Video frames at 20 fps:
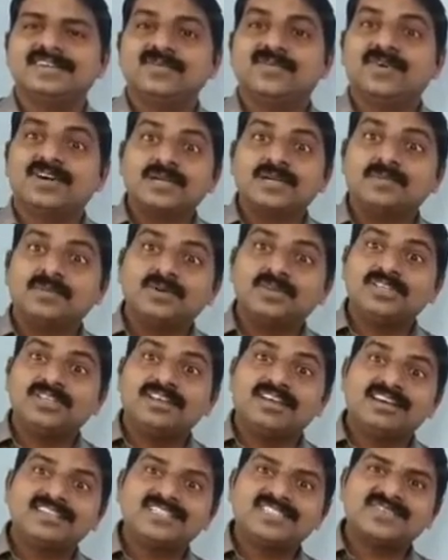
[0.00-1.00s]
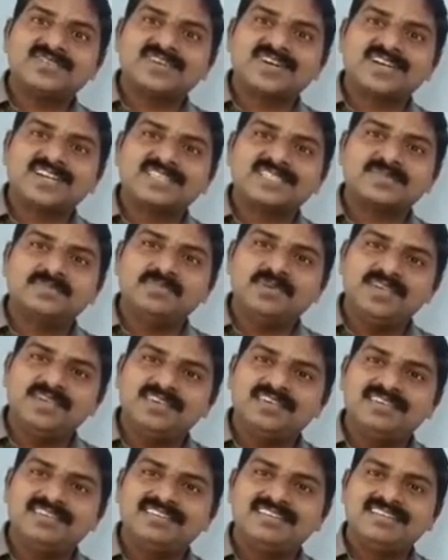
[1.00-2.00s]
What about the last vertex
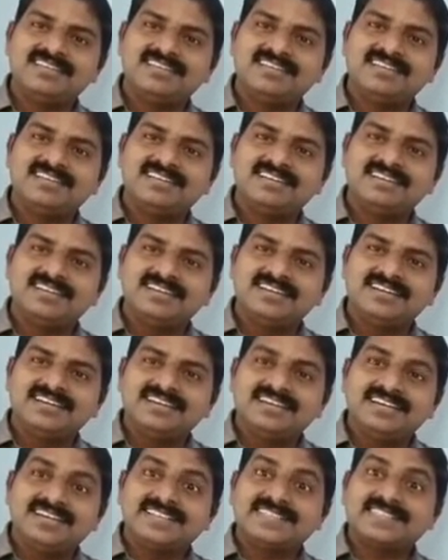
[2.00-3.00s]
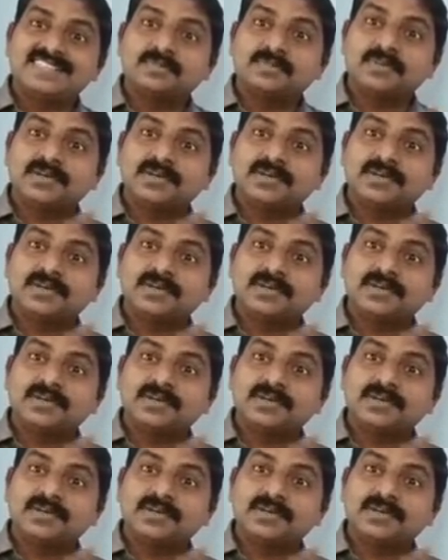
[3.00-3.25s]
B? Its